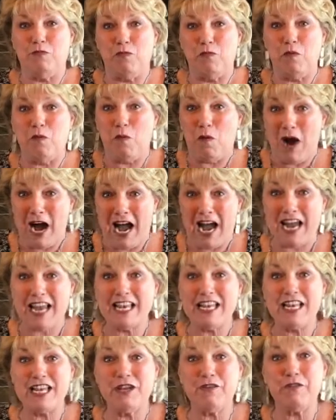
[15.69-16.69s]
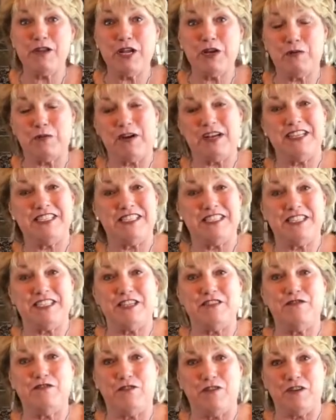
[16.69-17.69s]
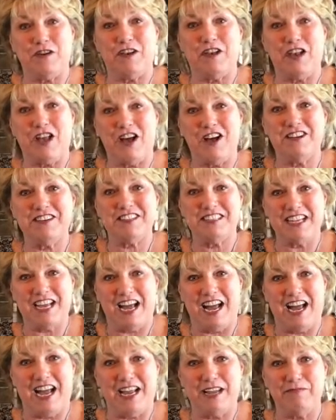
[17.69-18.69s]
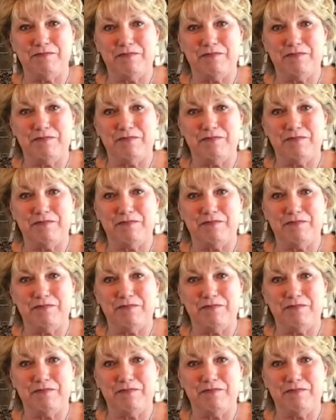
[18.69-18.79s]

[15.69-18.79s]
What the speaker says: widely requested for a long time.